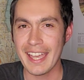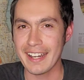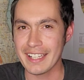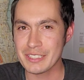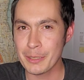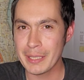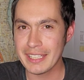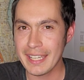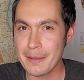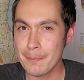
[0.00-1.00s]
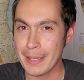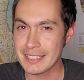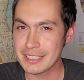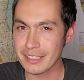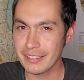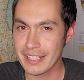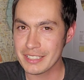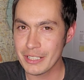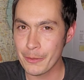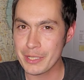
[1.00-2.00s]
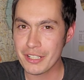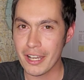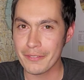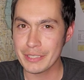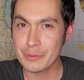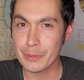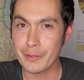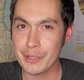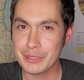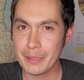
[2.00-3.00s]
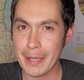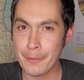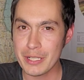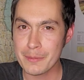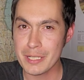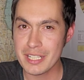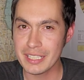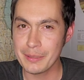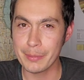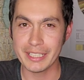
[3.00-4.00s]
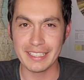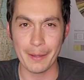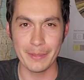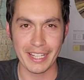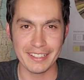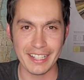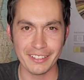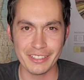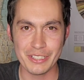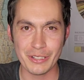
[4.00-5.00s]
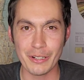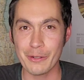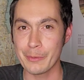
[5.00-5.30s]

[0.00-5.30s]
And I assume at the end, Ben's going to let us know which coffees were roasted by which machine, but I'm not entirely sure.